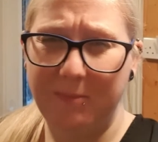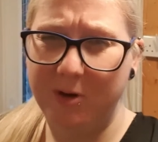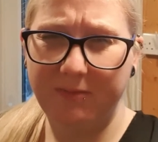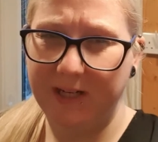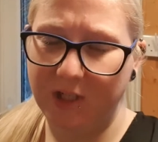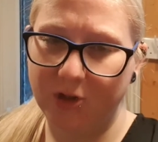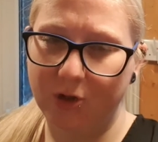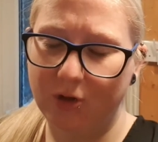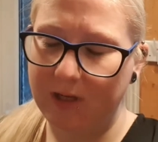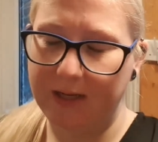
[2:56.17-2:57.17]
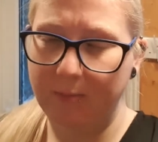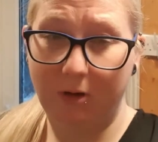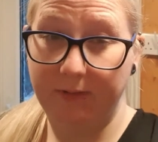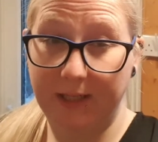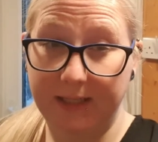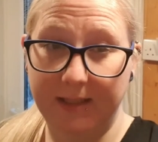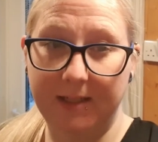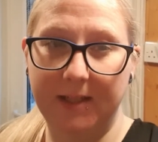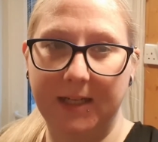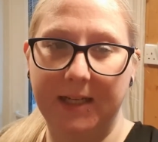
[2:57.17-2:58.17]
I'm not really sure and I'm not really
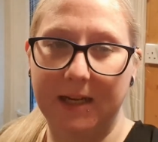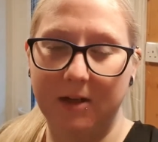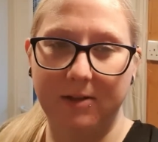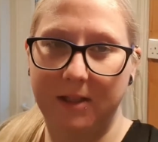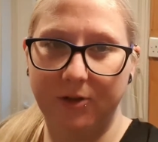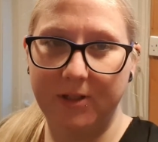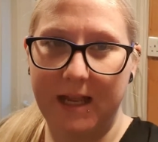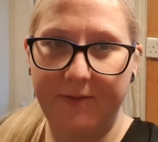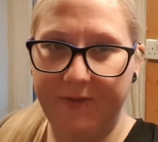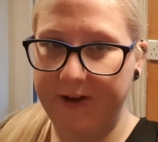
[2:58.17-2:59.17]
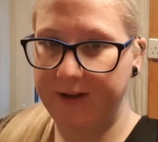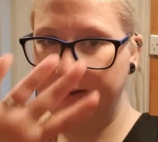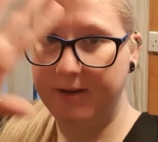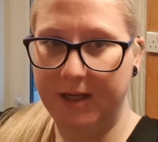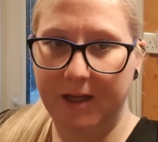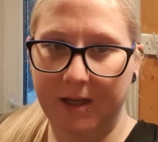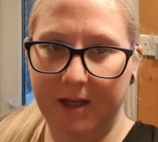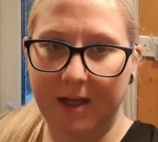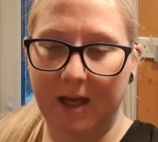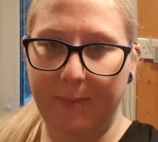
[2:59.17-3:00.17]
thinking that because I just, everything
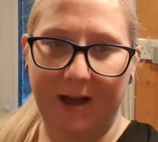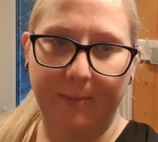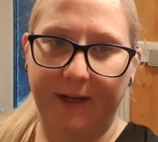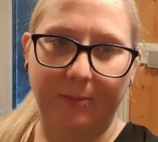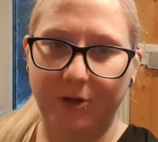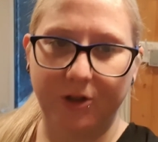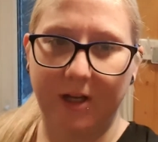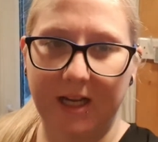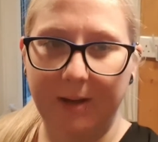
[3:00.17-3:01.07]
about me I'm just not